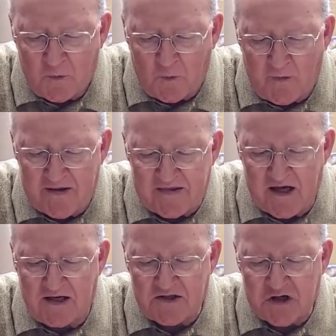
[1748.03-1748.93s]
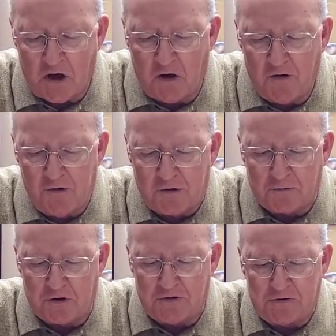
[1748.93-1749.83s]
with us on the
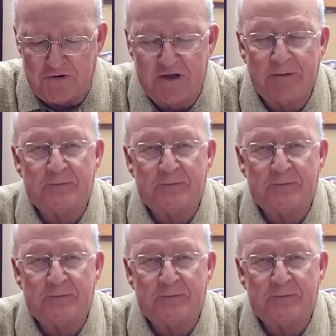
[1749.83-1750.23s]
road